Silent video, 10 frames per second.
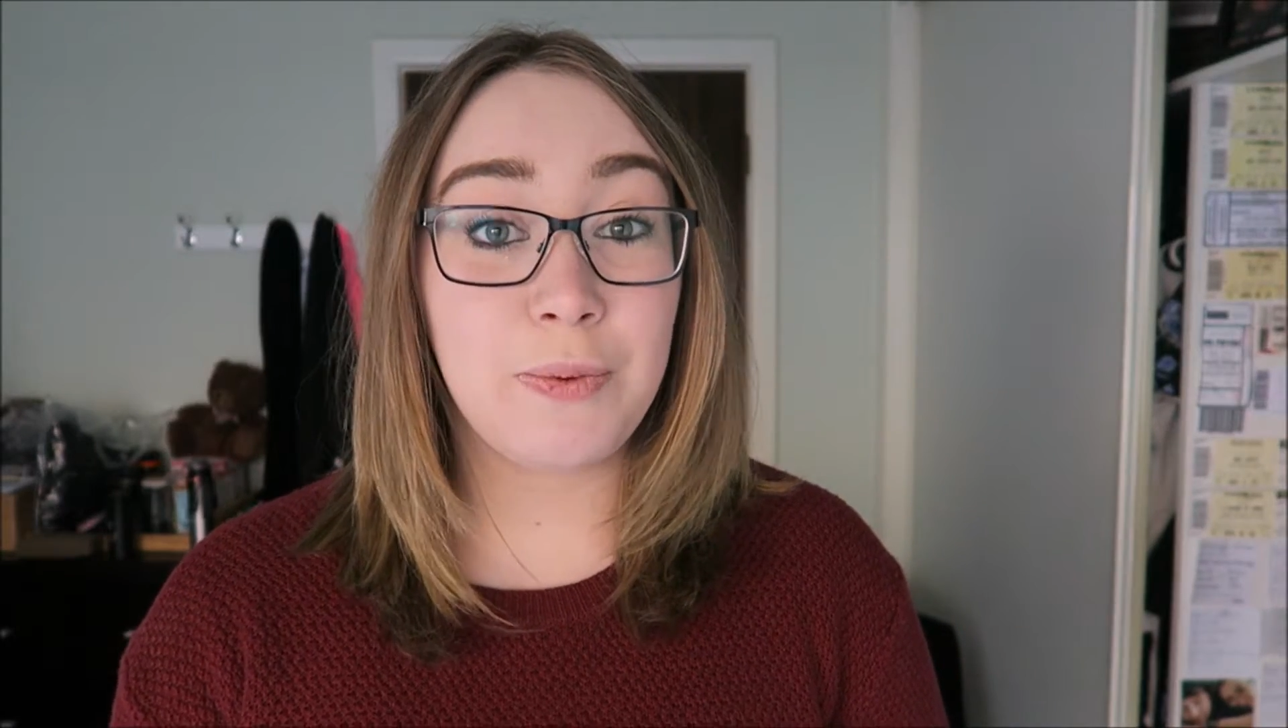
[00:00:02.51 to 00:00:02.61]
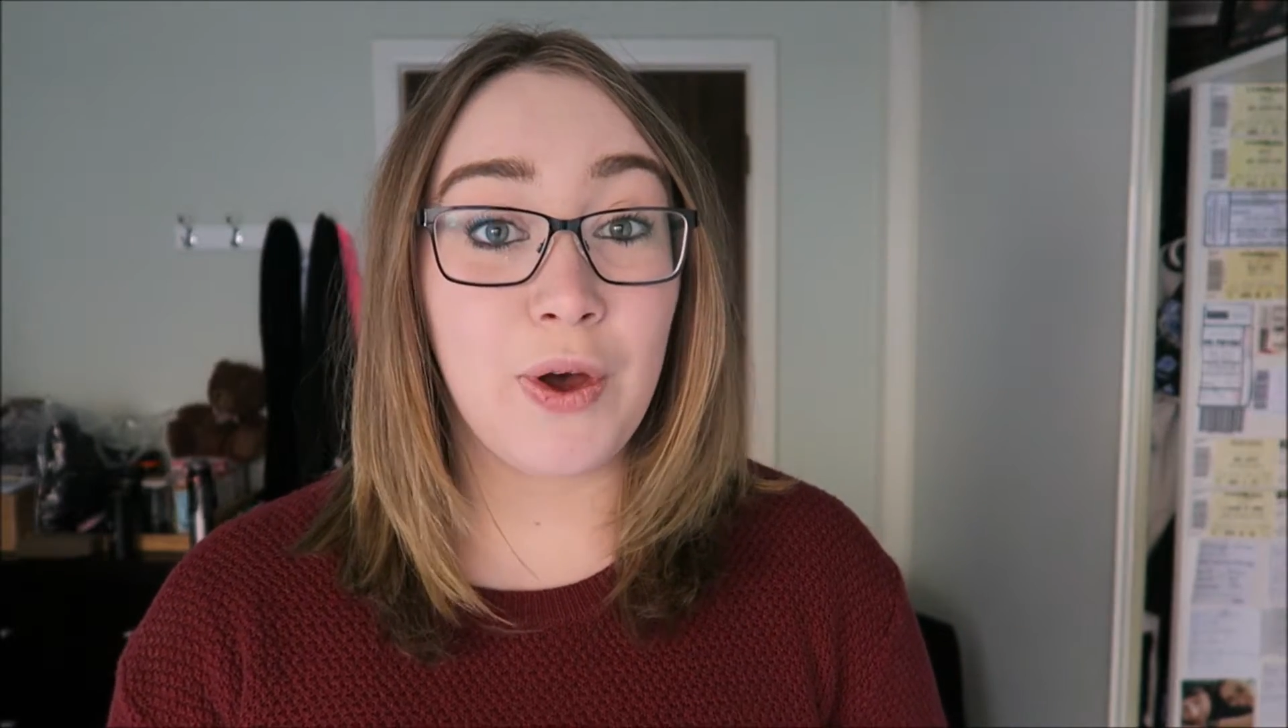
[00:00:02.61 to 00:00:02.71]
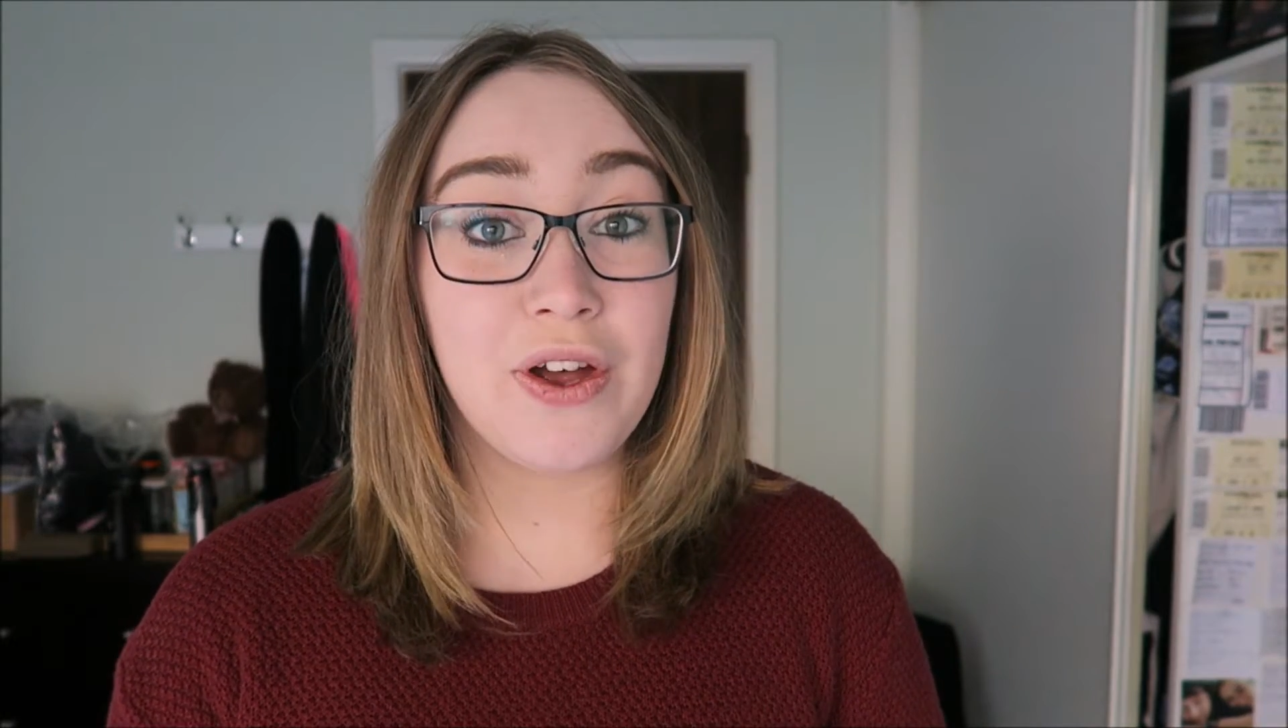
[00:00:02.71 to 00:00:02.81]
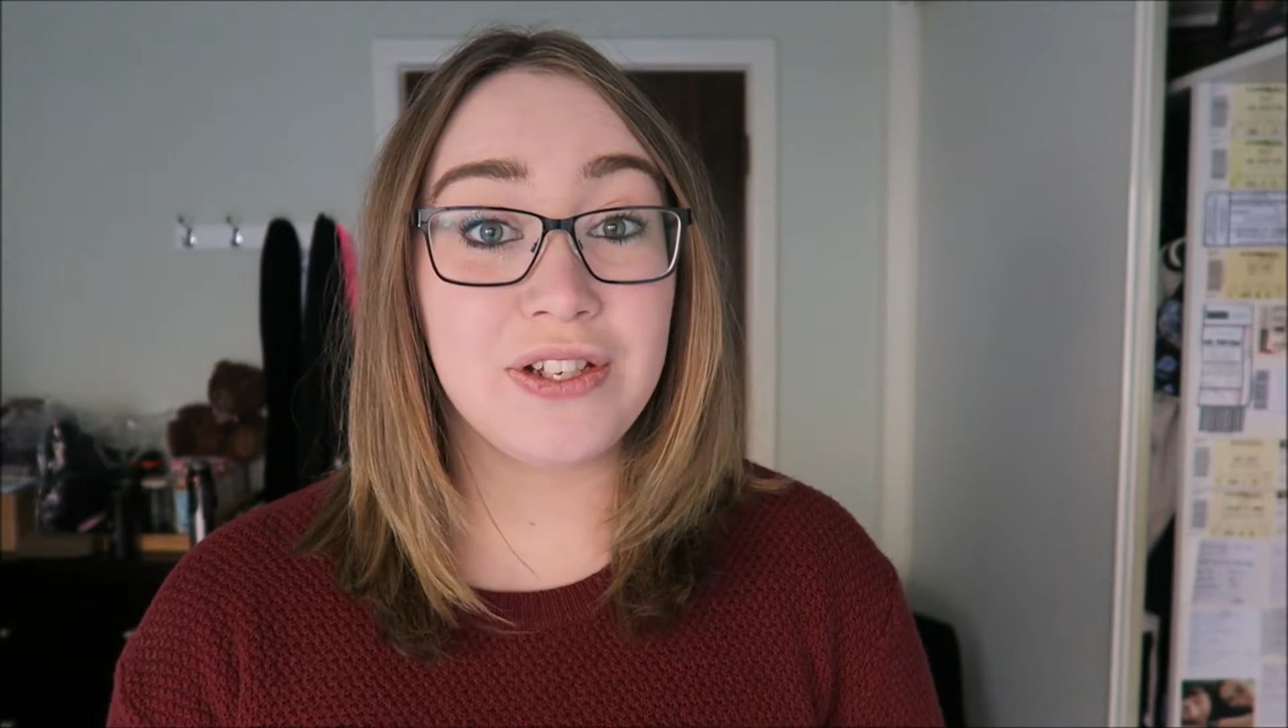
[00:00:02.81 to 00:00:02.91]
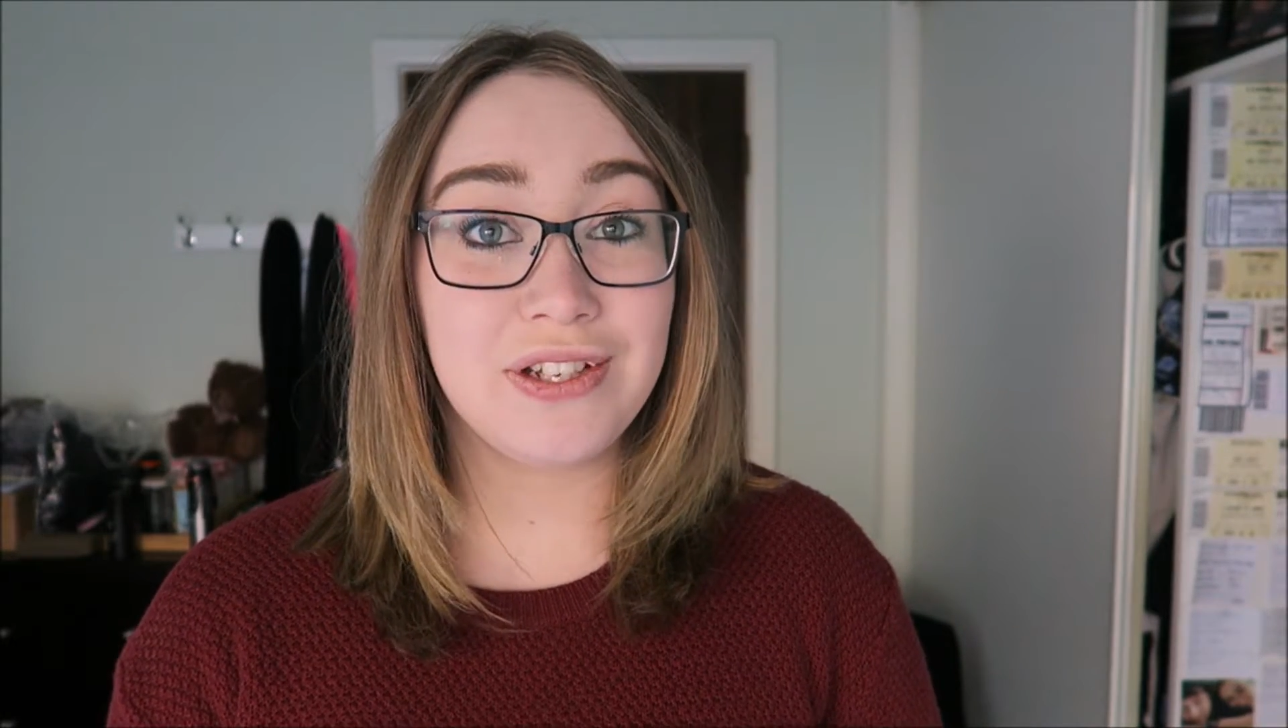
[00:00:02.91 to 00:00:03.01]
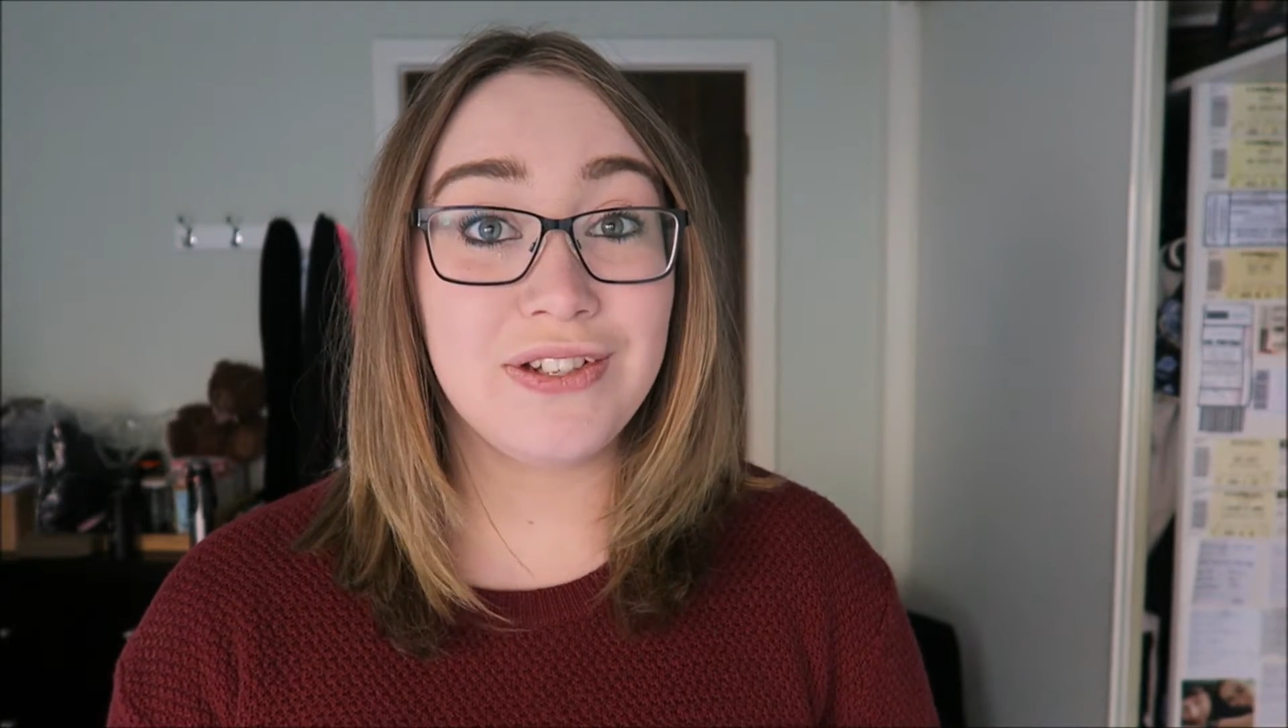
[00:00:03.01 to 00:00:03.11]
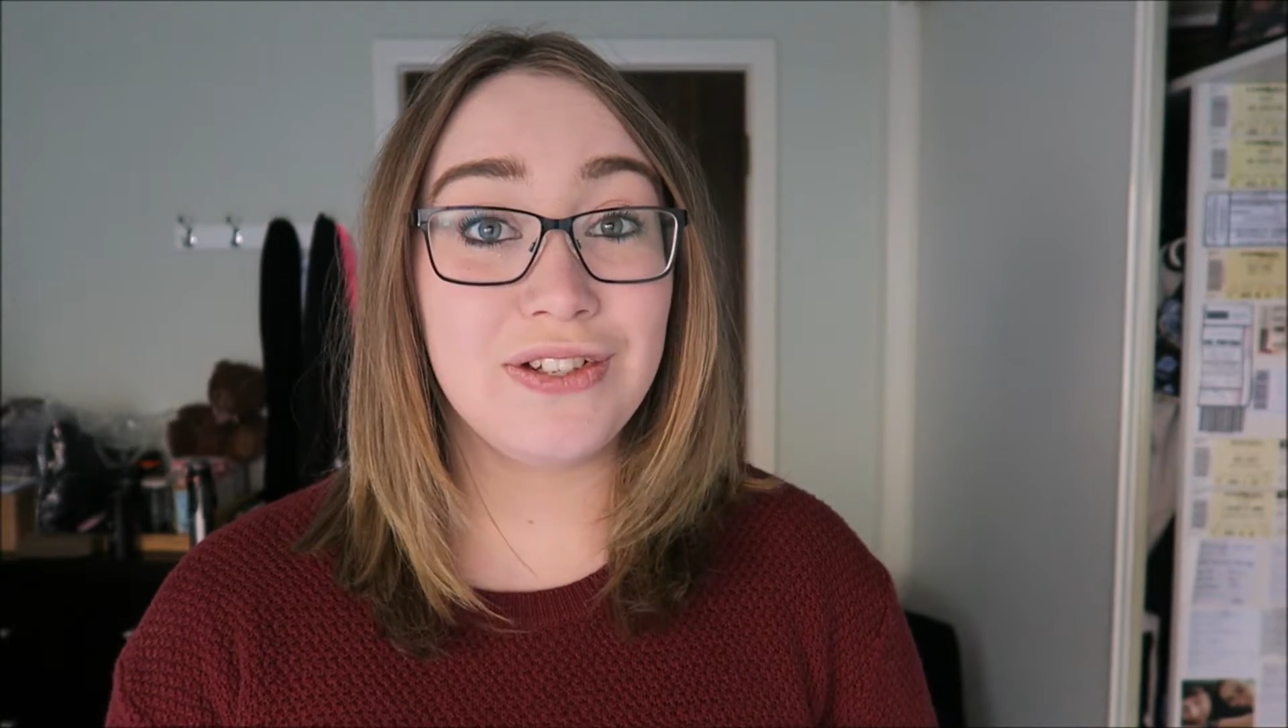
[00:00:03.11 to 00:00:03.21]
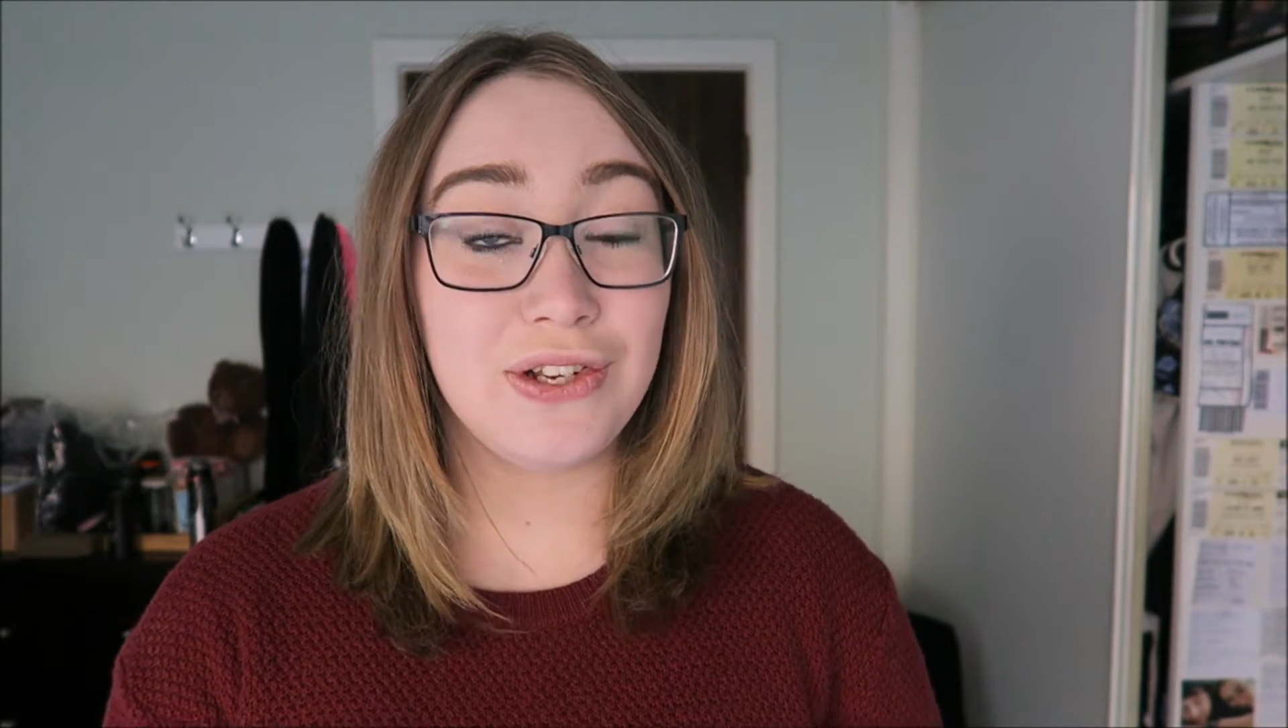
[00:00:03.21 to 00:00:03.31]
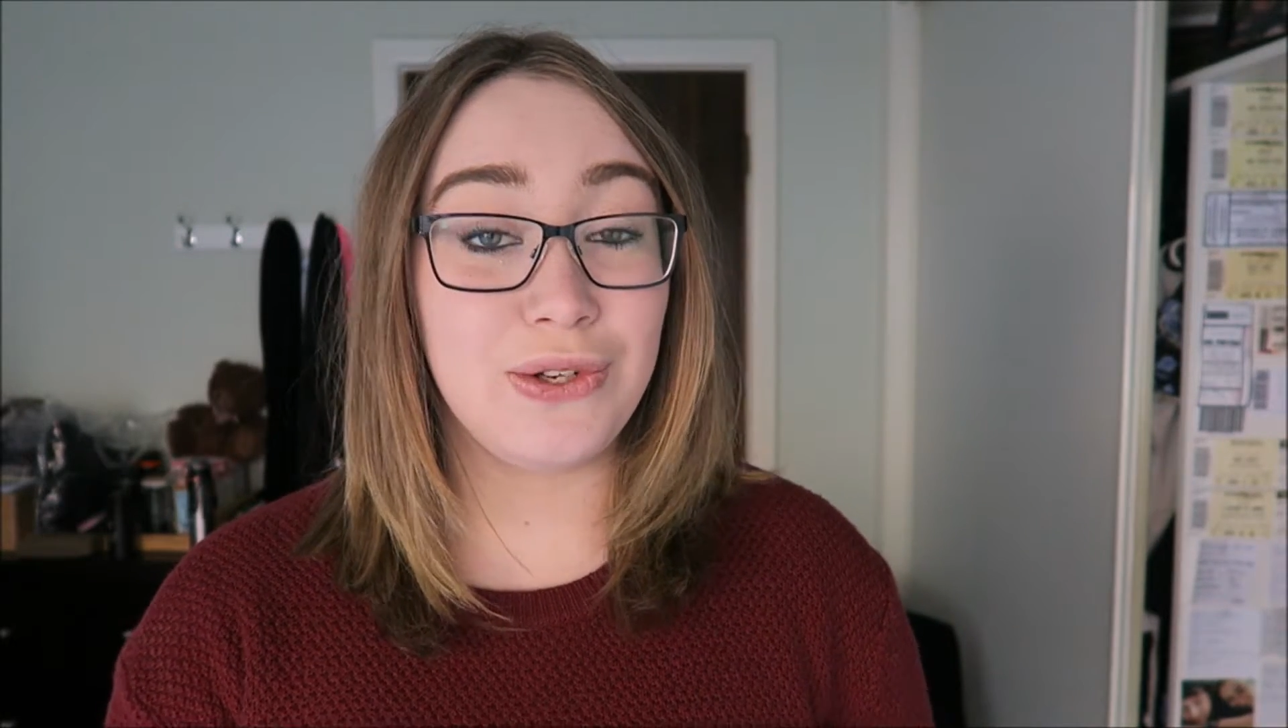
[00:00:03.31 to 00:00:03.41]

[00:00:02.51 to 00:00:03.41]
person to